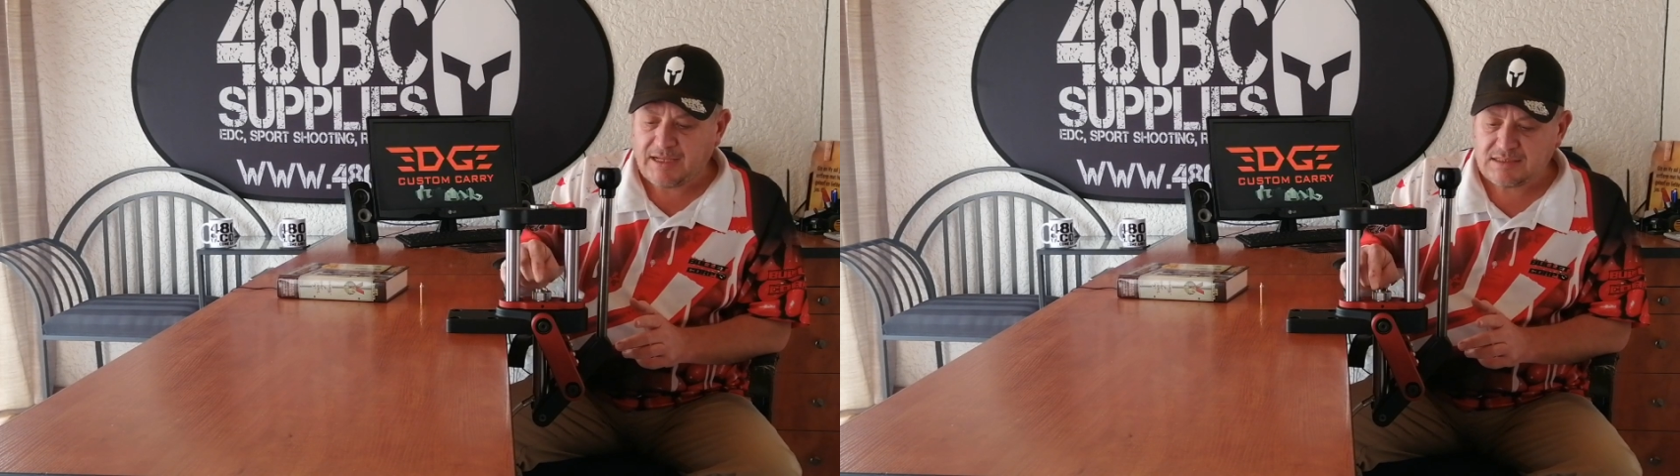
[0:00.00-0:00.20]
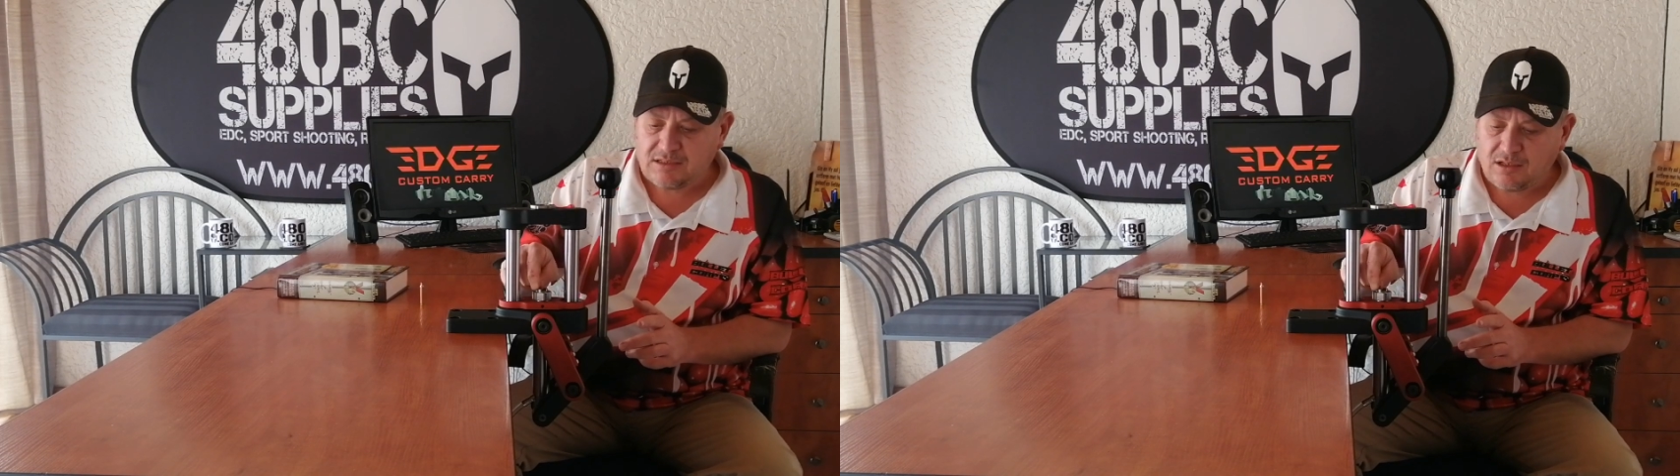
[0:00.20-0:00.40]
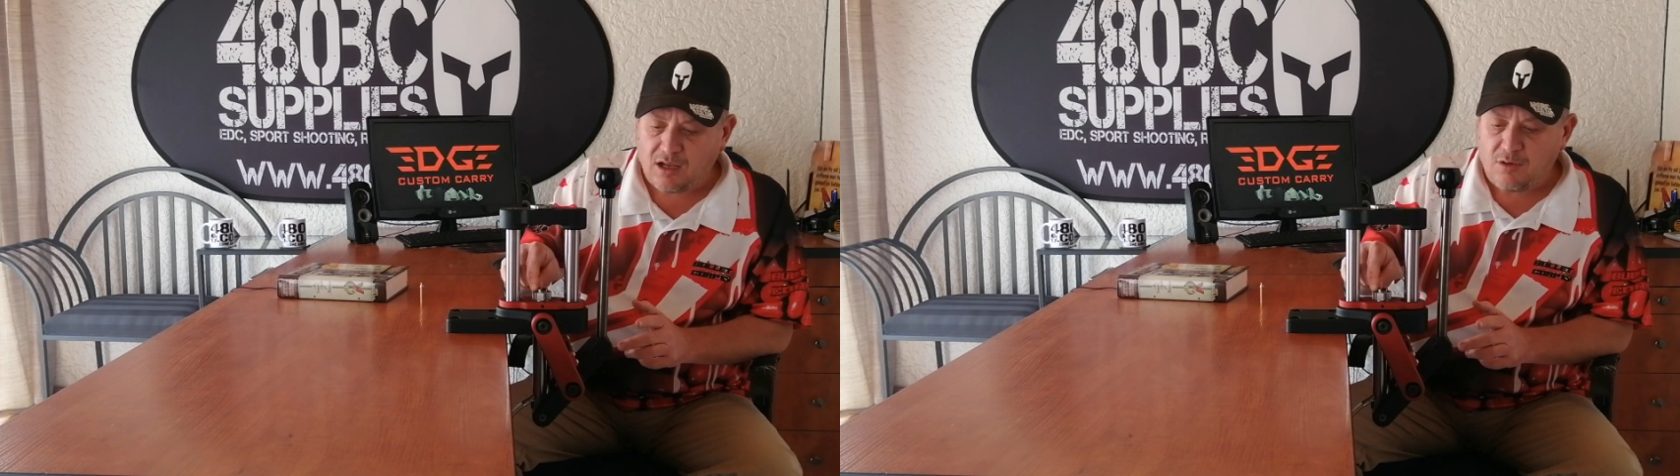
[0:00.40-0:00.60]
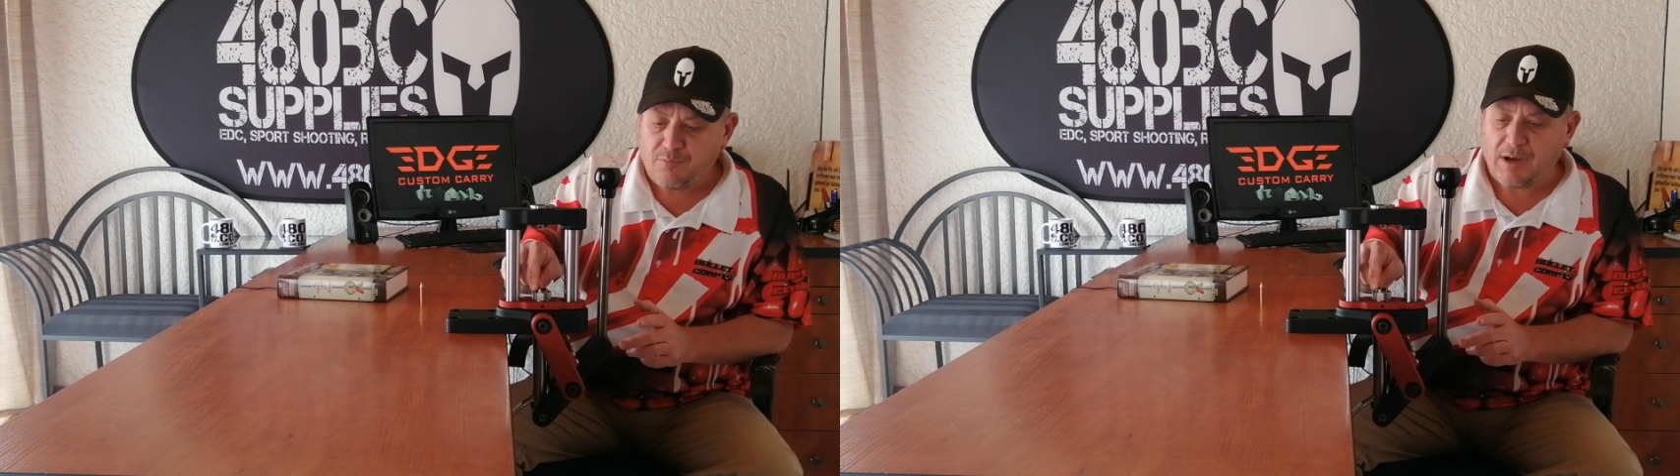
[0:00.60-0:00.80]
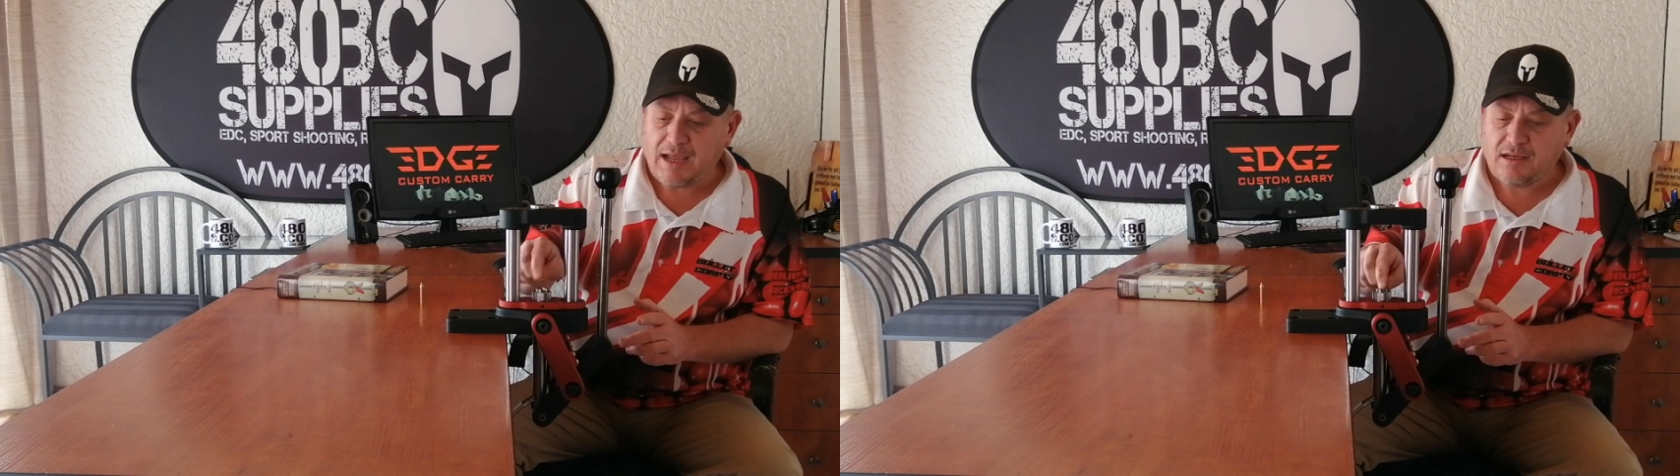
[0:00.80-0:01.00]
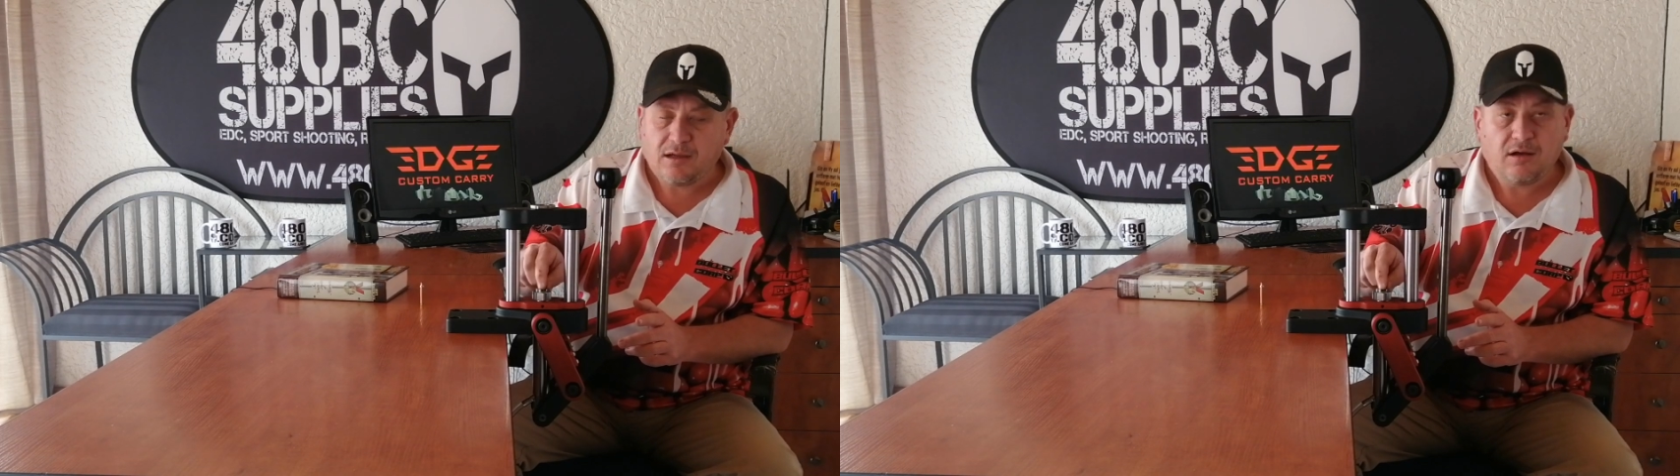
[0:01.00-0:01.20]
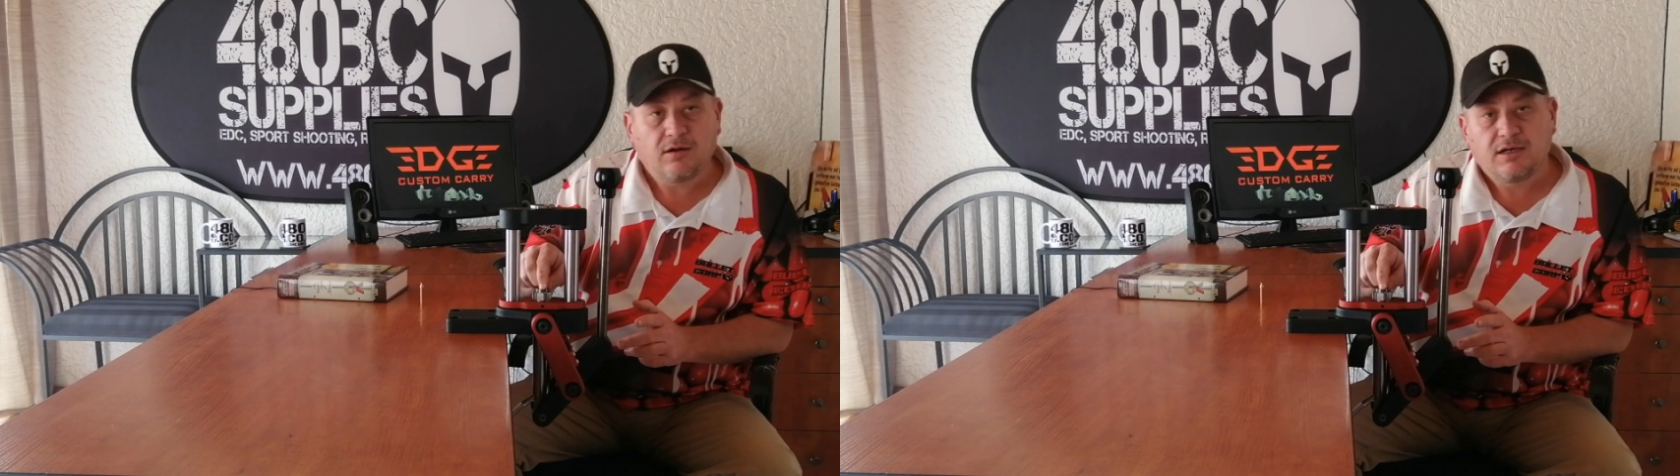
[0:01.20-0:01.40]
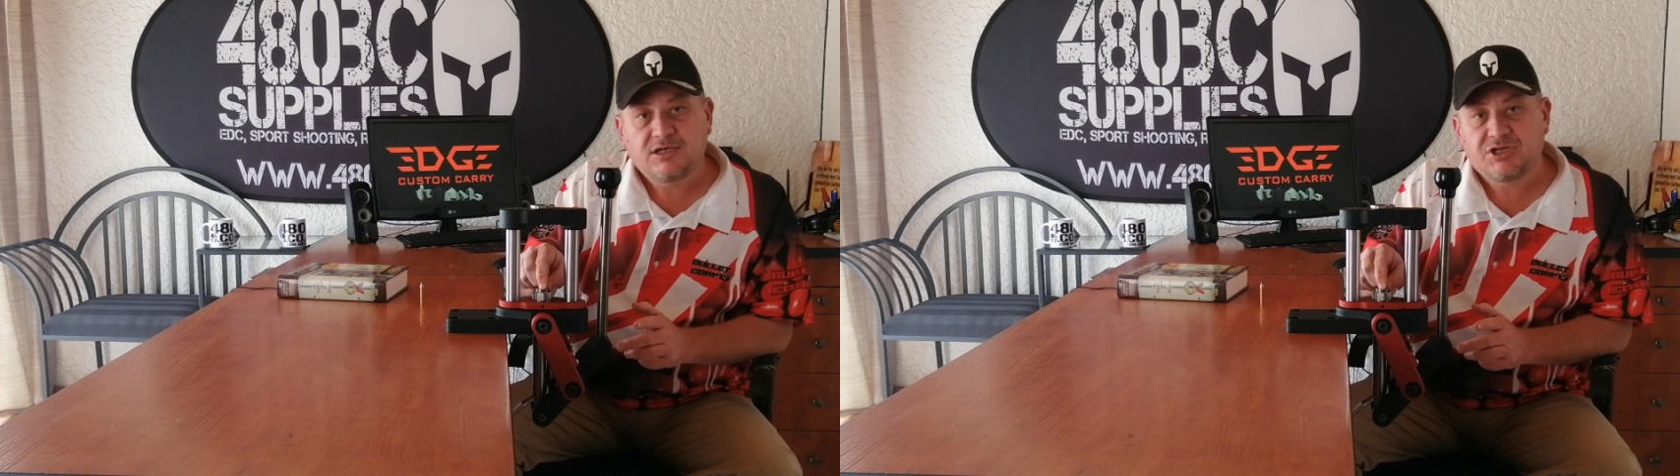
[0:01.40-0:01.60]
there's no play
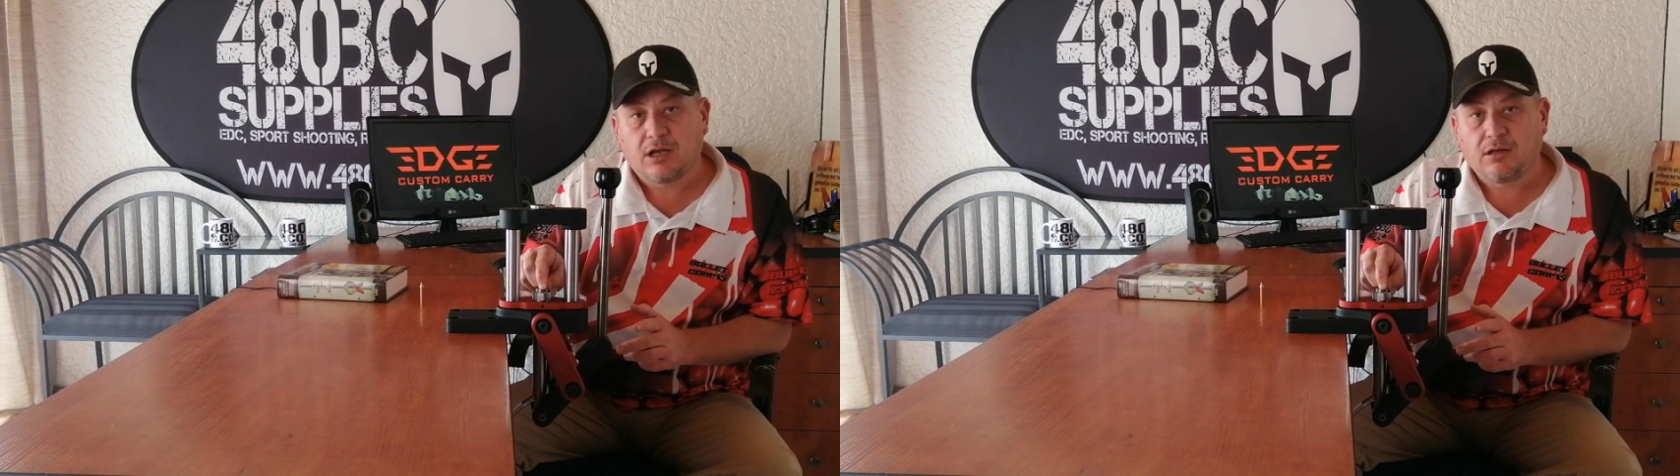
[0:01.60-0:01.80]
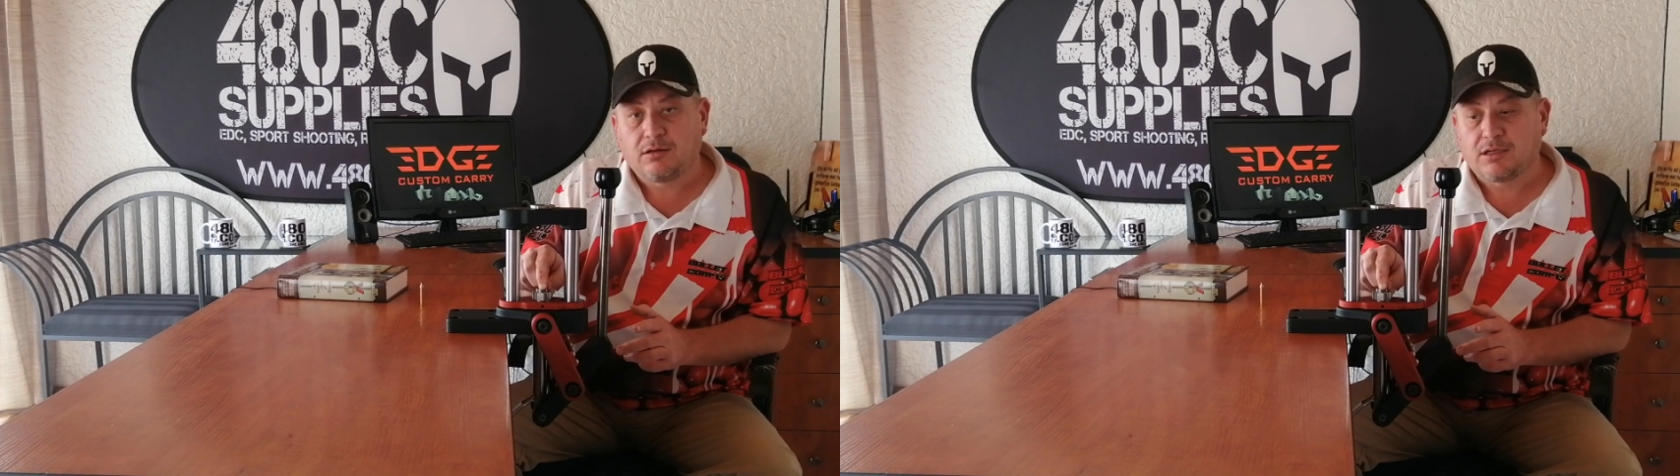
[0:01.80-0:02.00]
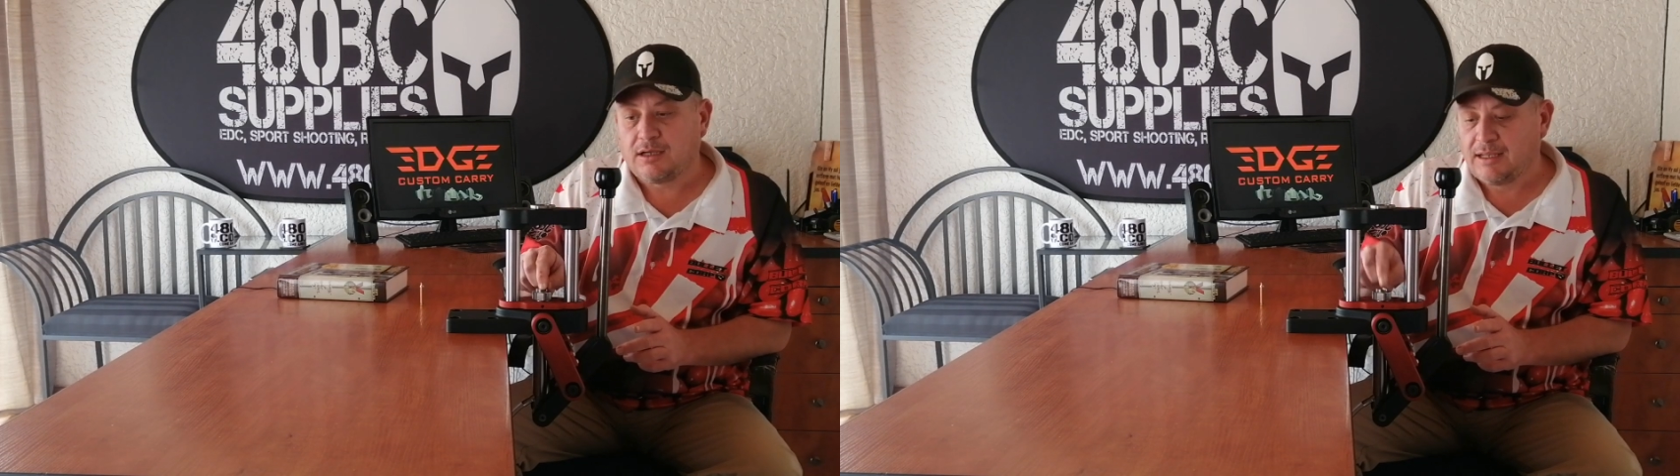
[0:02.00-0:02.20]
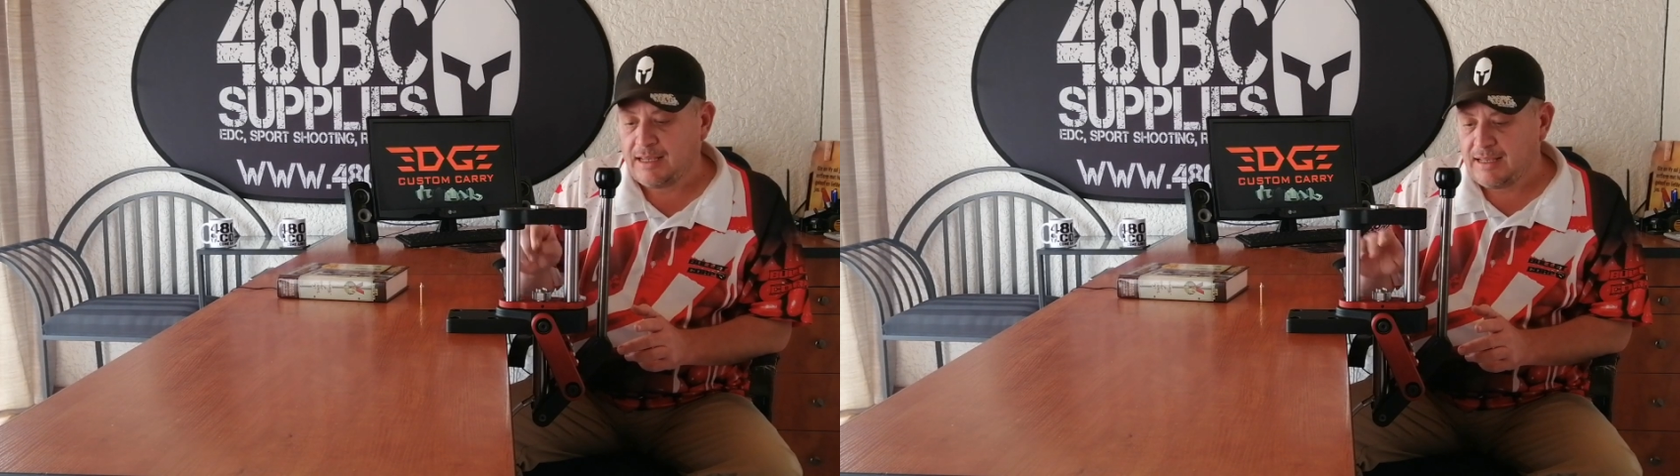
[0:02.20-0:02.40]
on the shell holder.